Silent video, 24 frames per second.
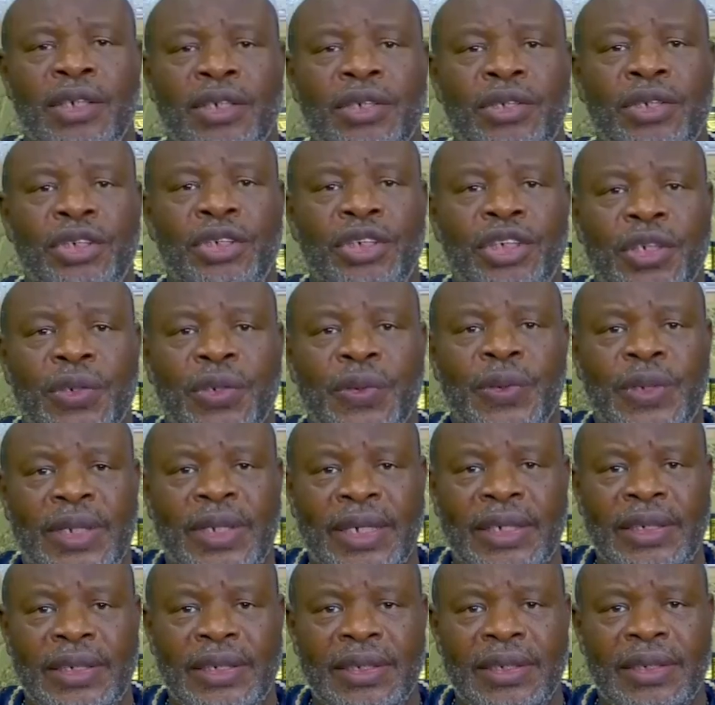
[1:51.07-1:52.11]
to show
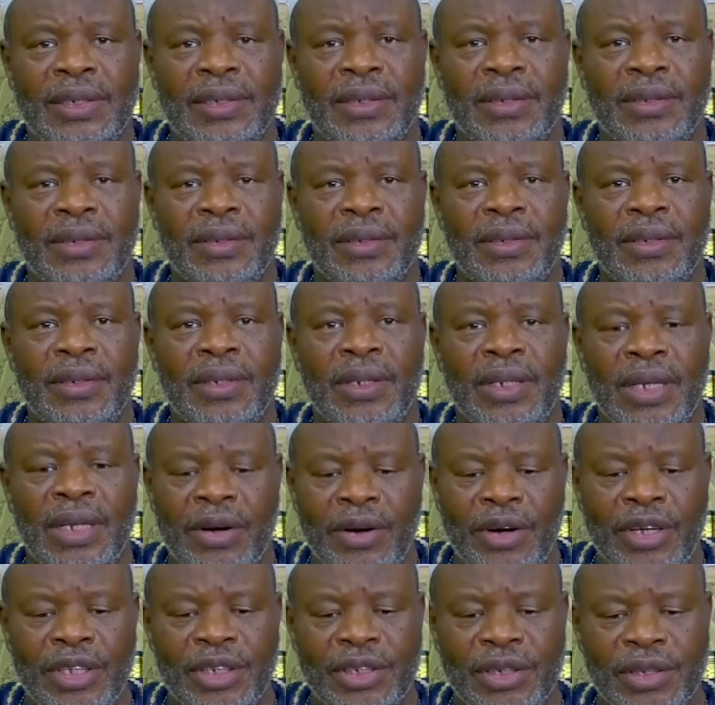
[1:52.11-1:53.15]
that
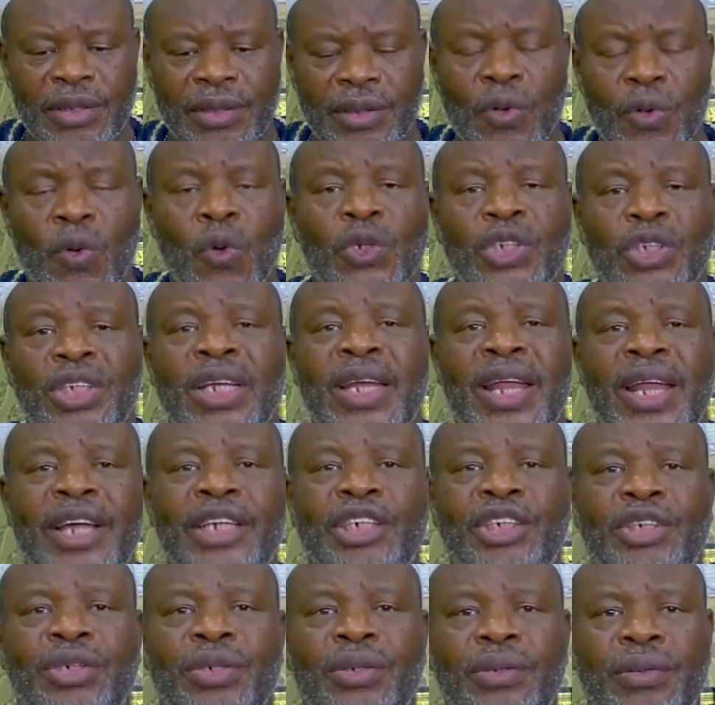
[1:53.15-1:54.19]
there is
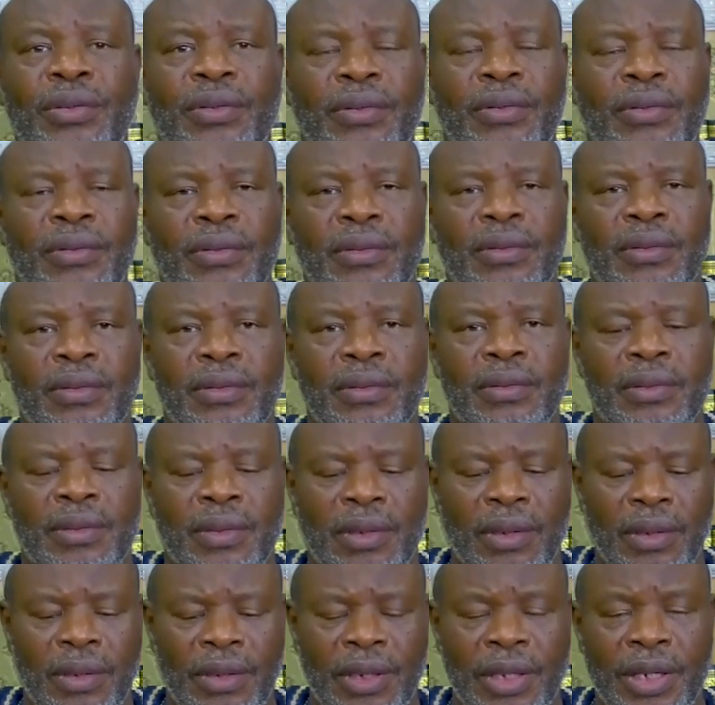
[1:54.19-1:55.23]
alternation,
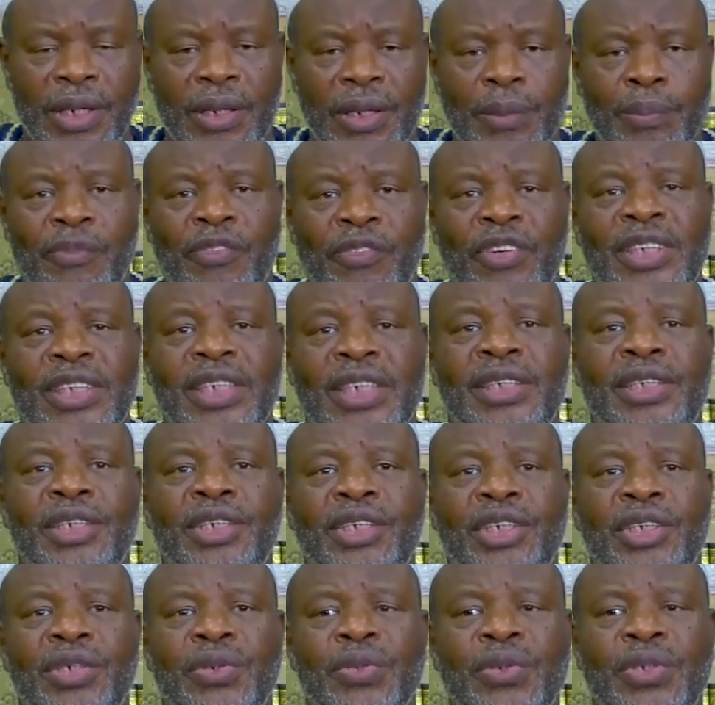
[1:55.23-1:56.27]
the
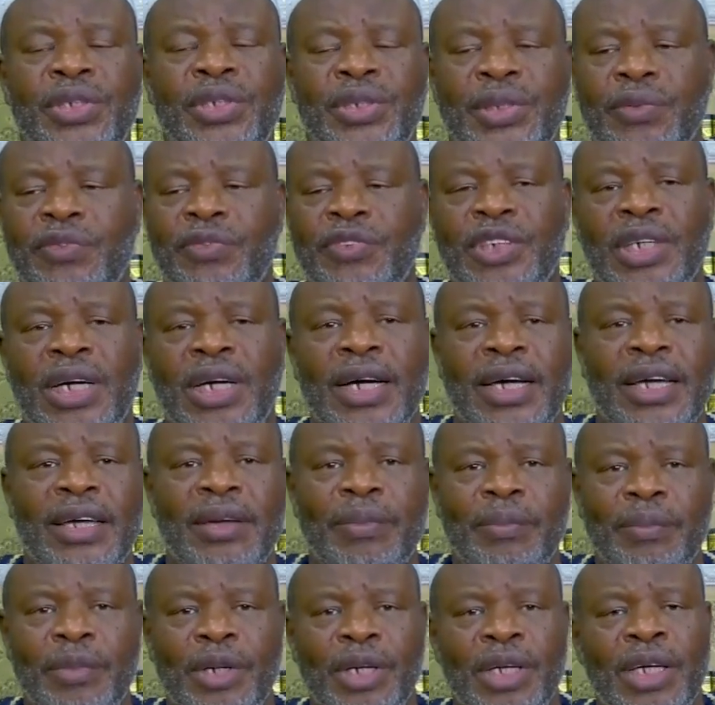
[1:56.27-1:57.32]
vicissitudes of
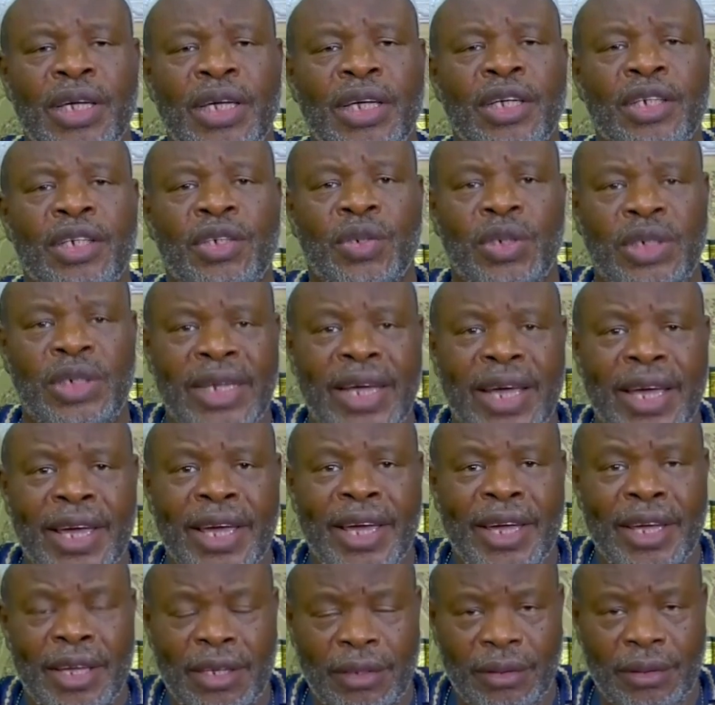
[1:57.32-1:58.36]
time.
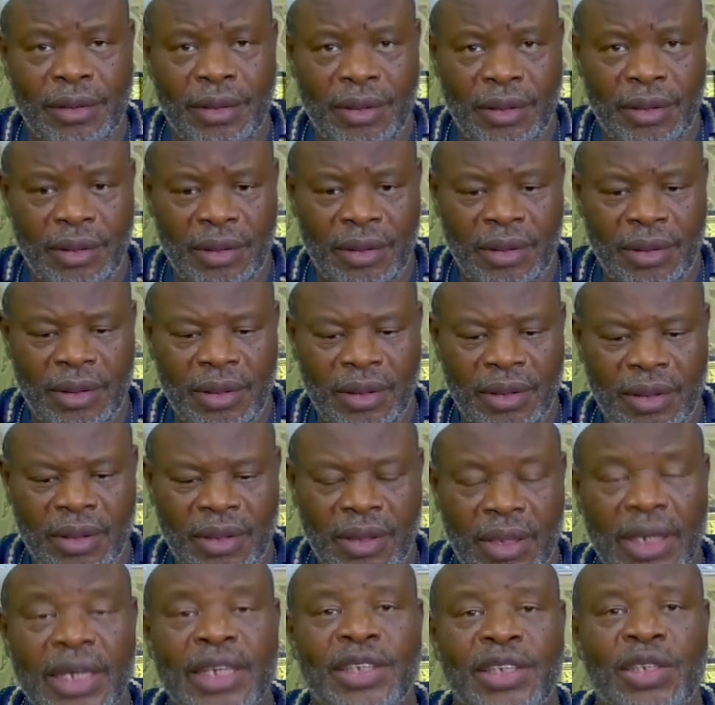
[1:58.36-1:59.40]
Today
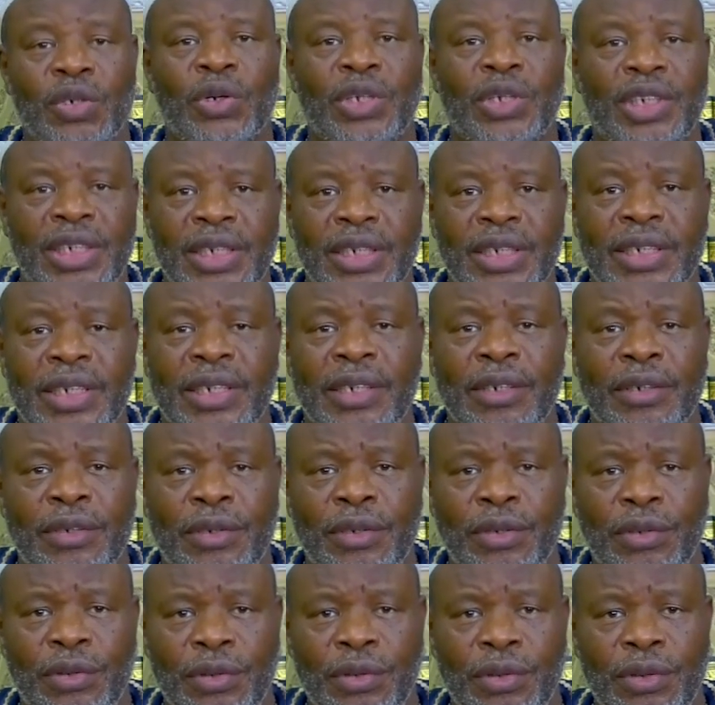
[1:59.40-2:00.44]
is your turn.
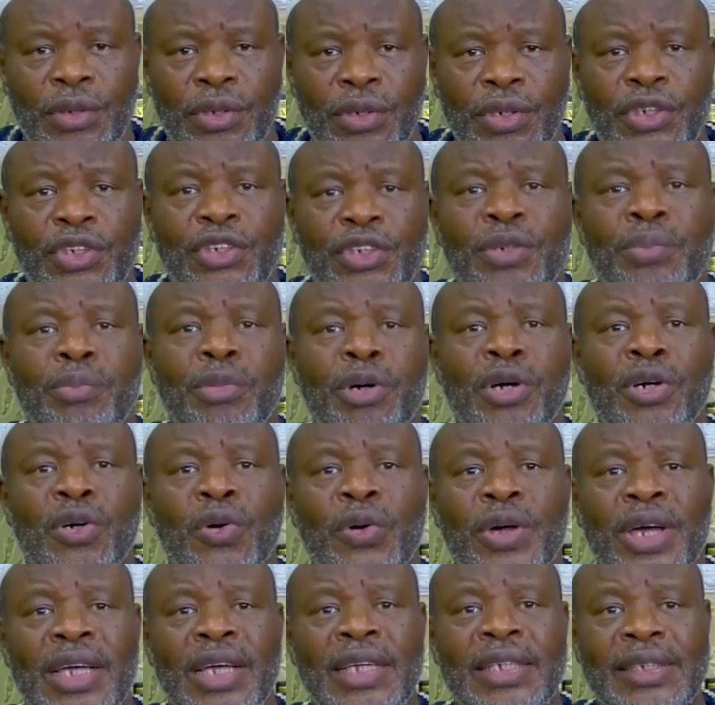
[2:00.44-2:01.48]

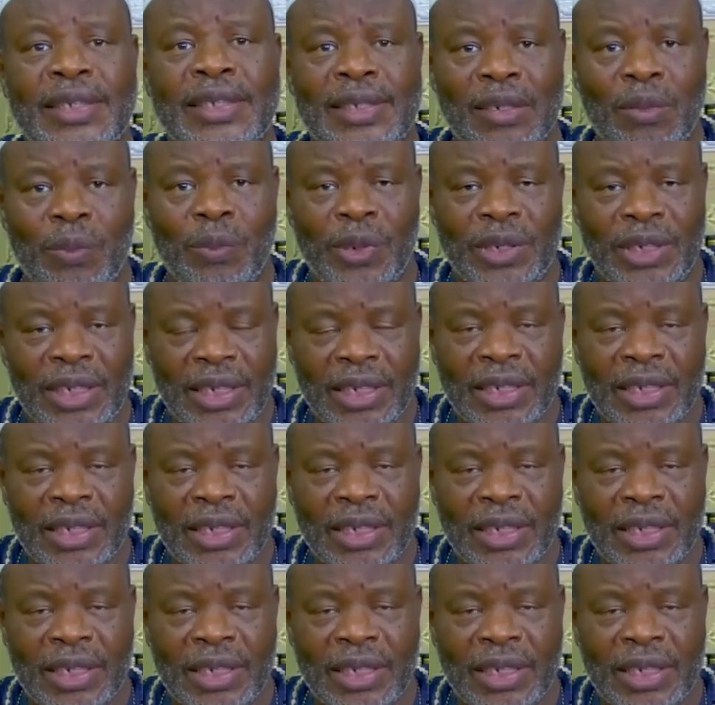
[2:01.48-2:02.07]
Tomorrow is someone